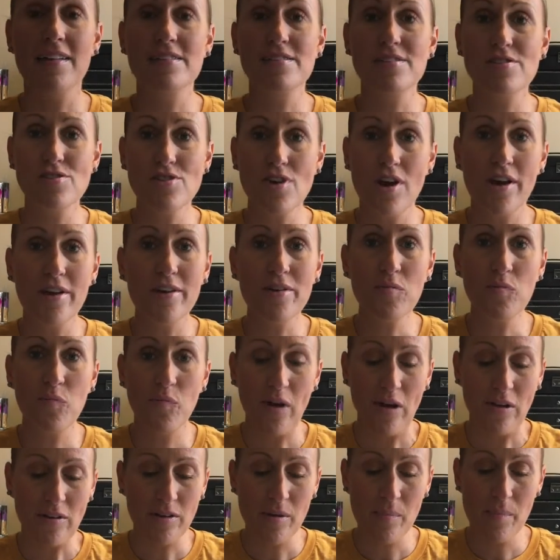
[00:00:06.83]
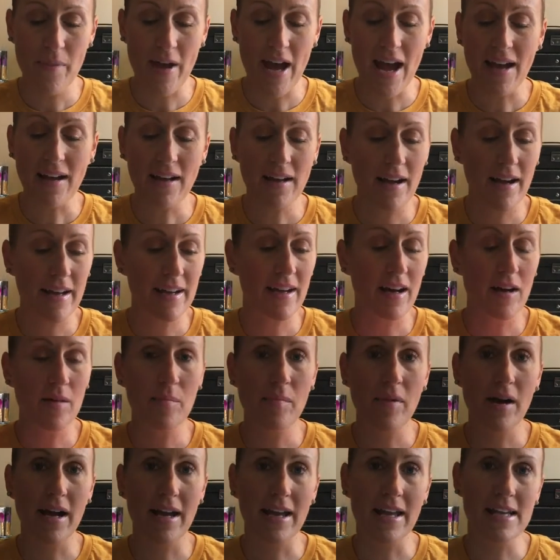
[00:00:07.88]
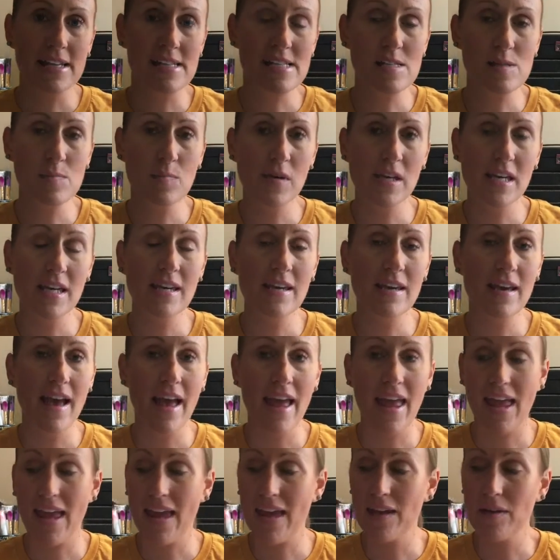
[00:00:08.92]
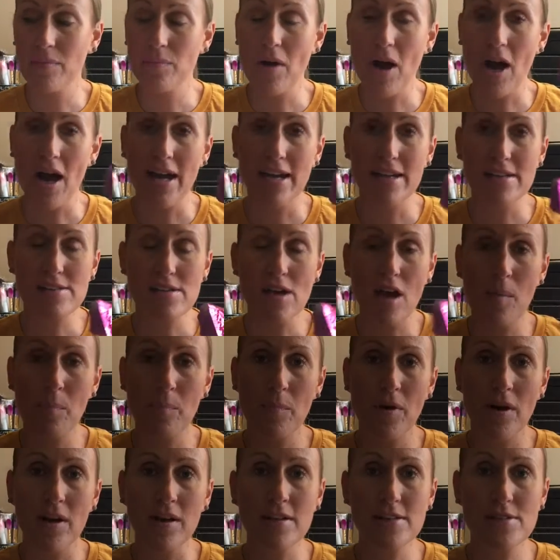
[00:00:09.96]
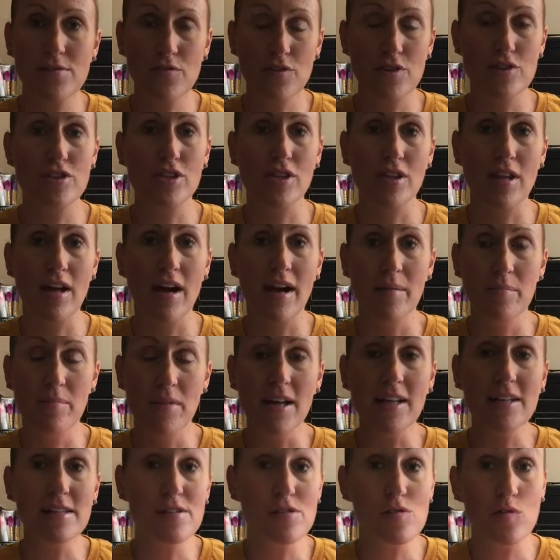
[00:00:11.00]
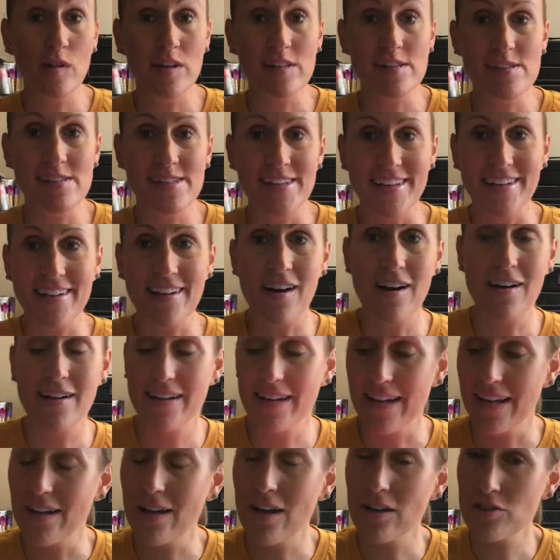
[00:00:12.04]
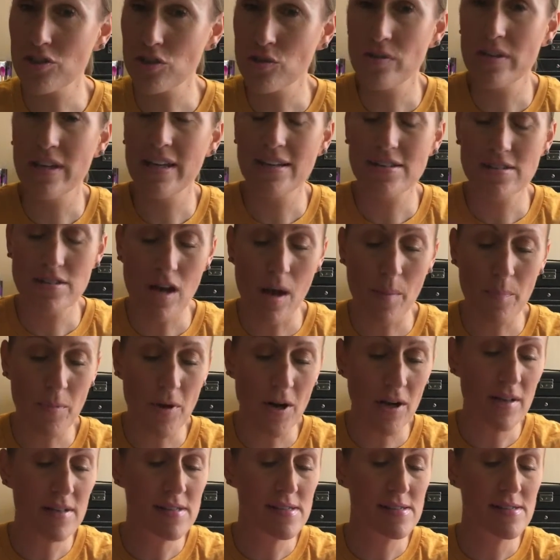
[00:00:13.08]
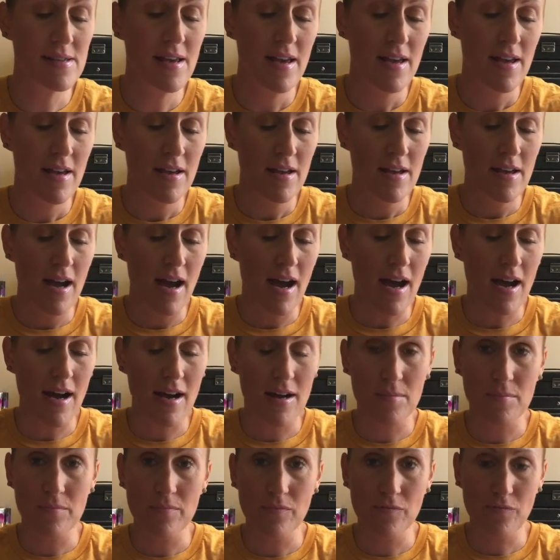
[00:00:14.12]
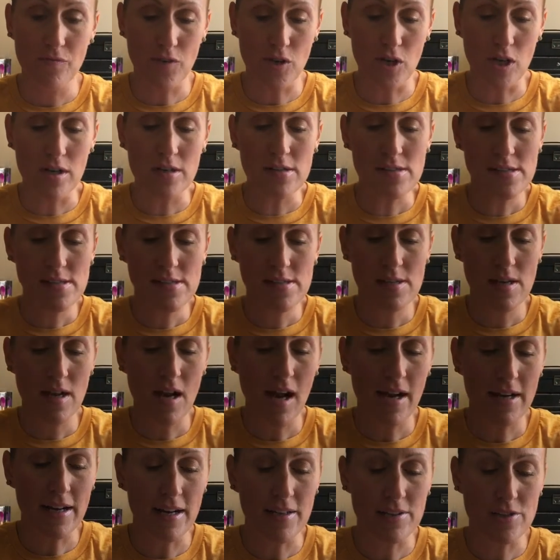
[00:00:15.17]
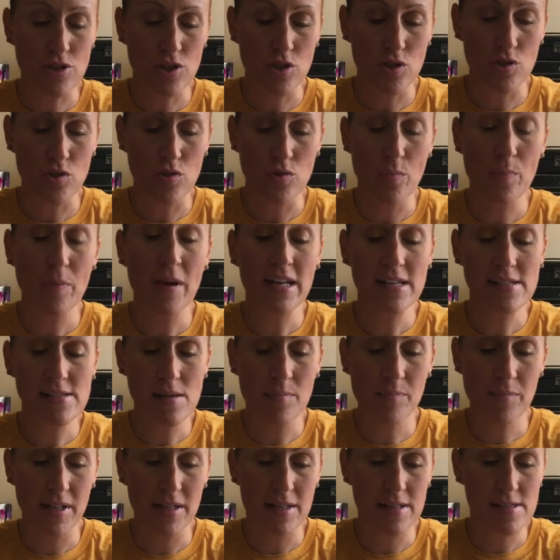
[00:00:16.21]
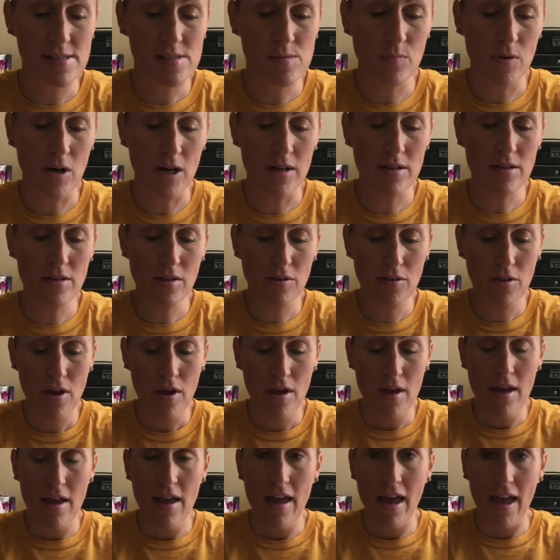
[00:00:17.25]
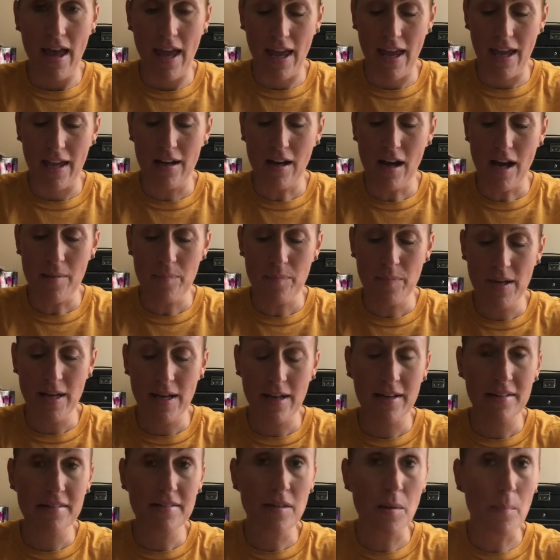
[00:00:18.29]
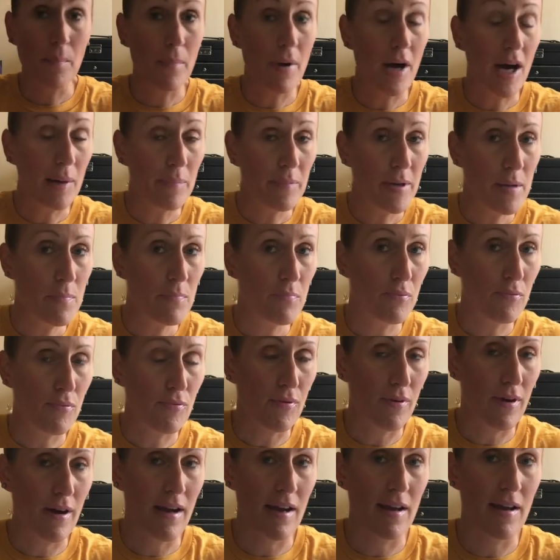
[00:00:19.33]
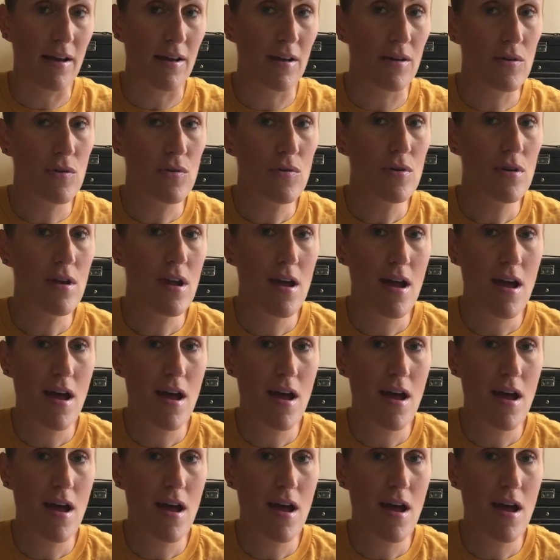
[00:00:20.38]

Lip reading: this is Shauna. Welcome back. I got my Ipsy and my TopBox for July month. So let's dig on in. I'll do the TopBox first. I got to pick something this month, and I picked the Bobbi Brown